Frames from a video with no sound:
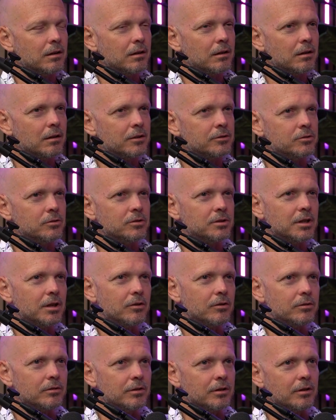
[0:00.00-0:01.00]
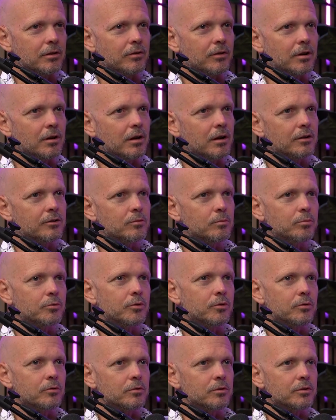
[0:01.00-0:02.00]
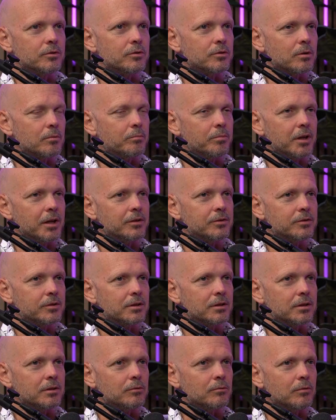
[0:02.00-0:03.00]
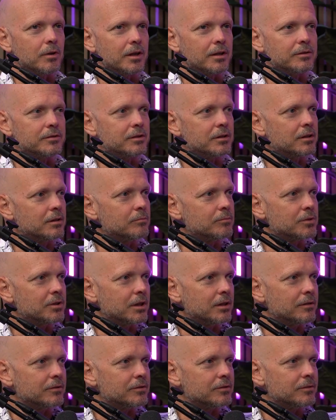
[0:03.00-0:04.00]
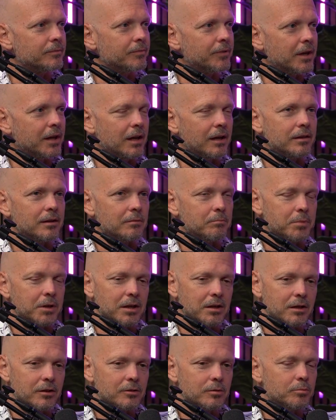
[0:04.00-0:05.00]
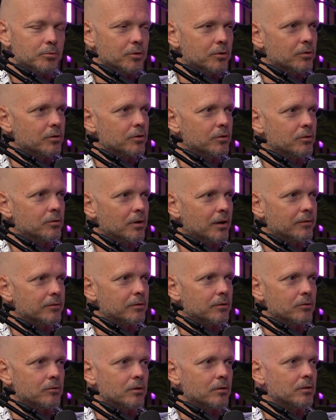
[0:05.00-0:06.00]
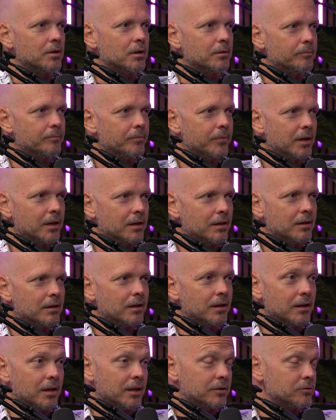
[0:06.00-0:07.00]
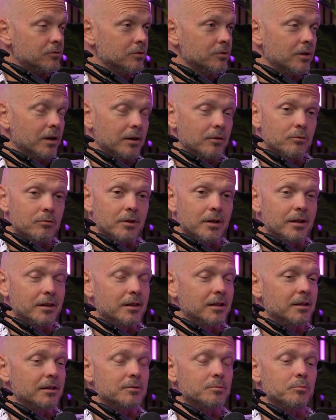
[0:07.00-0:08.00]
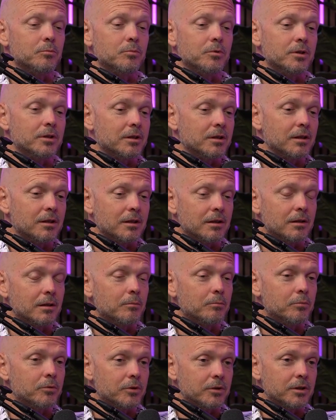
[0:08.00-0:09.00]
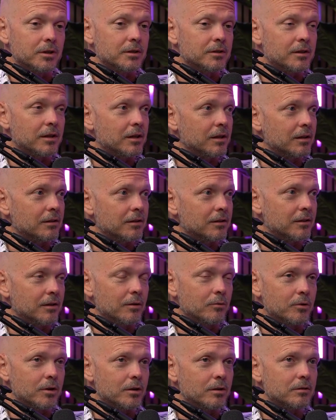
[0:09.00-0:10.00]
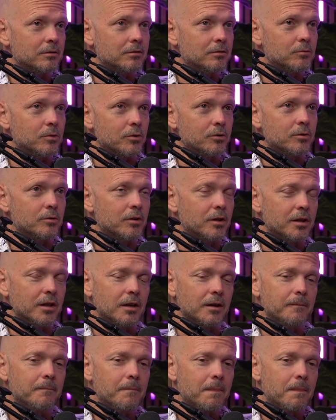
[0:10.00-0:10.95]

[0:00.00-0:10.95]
Because you said earlier that entrepreneurs are basically raising themselves. To be an entrepreneur, you have to grow up. And that's true. I think it's a brilliant thing. You know, I want to quote you on that.